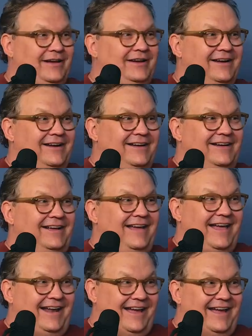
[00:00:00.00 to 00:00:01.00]
Oh, the
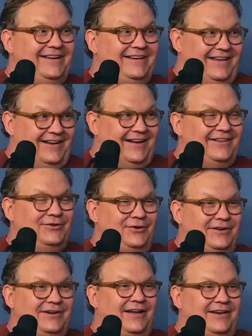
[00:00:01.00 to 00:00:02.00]
Peugeot. And I
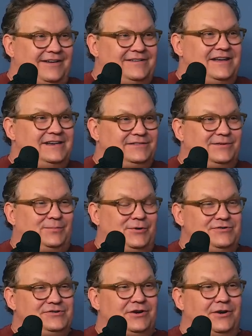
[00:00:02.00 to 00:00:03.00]
learned on a diesel
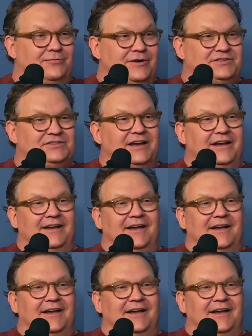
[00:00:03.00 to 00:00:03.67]
Peugeot, which